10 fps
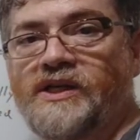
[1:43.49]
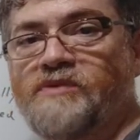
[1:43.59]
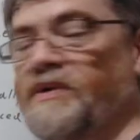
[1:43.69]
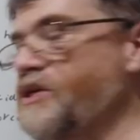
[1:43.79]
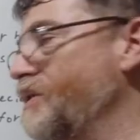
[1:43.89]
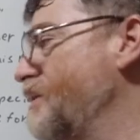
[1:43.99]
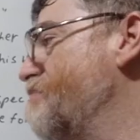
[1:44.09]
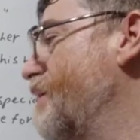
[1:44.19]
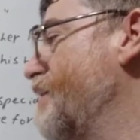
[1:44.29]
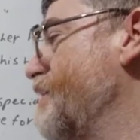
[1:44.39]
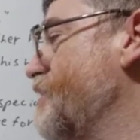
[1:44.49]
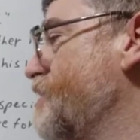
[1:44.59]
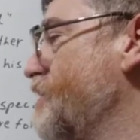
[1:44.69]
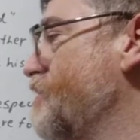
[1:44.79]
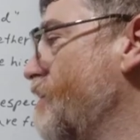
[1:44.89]
especially by
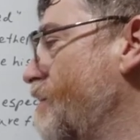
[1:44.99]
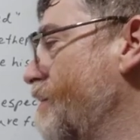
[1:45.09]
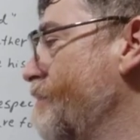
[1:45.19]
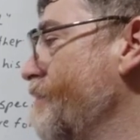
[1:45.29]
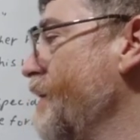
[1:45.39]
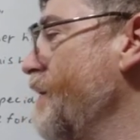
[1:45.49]
this song.